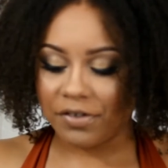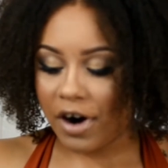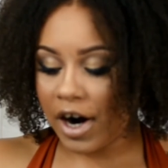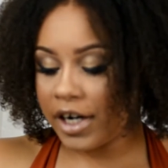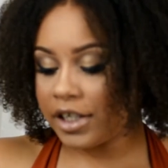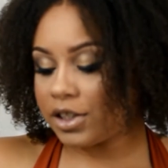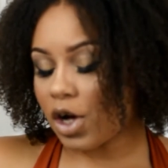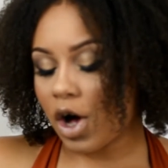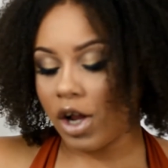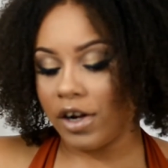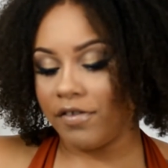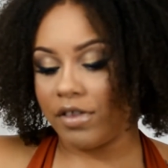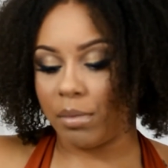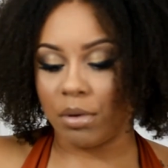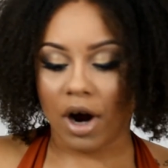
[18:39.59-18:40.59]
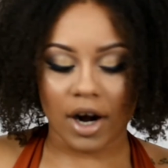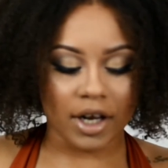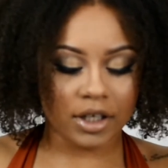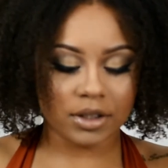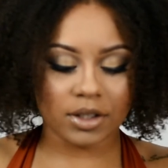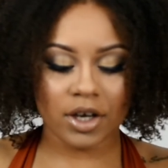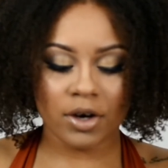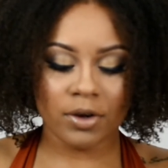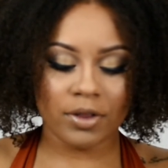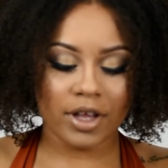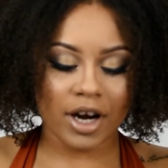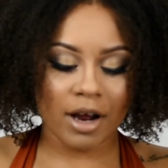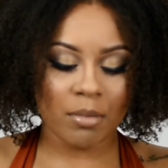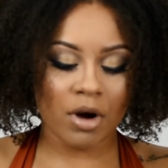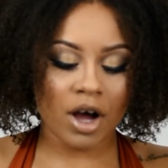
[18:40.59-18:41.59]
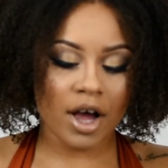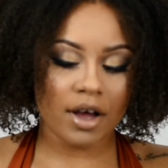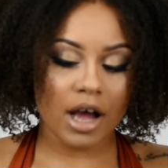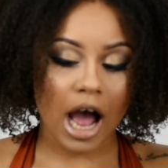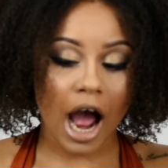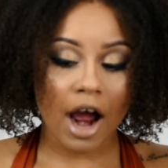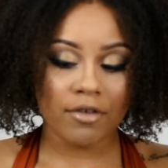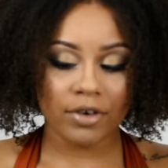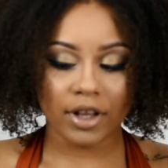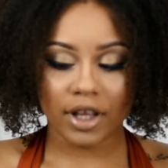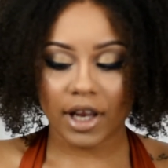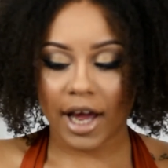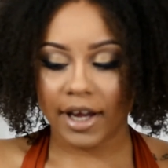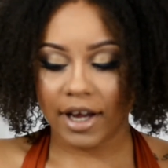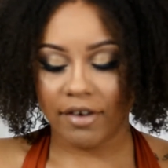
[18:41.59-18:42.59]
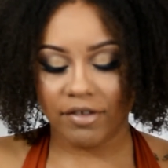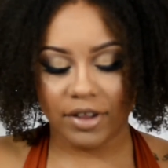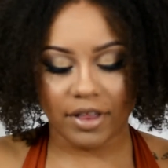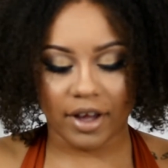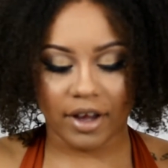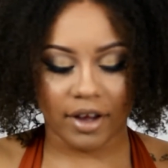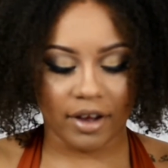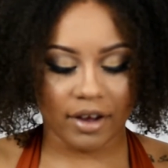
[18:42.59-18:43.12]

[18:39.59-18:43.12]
far as all of the products go that I bought, I really like everything.